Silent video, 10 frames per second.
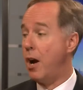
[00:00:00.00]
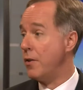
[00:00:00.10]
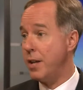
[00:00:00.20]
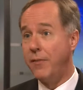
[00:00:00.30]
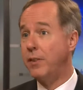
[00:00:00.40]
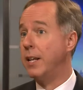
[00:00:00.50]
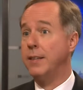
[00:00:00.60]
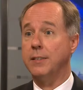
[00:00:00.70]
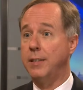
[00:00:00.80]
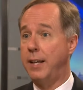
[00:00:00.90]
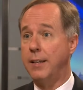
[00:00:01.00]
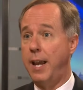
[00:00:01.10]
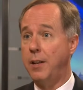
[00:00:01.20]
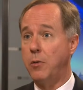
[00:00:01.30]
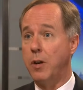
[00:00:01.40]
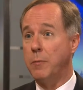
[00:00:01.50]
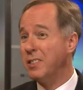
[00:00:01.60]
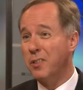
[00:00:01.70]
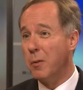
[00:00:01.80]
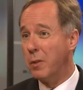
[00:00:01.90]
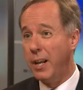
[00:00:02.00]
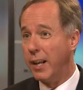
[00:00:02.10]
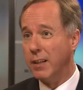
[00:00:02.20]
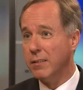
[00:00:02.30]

are definitely in the second category, but still complaining.